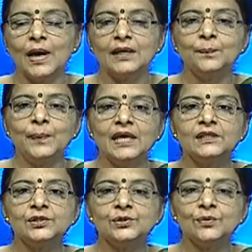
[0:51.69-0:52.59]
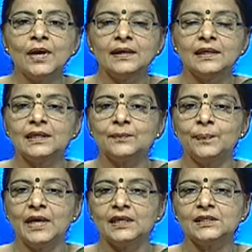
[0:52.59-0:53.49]
one place to another
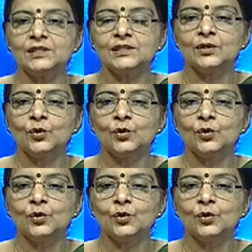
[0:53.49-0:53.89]
place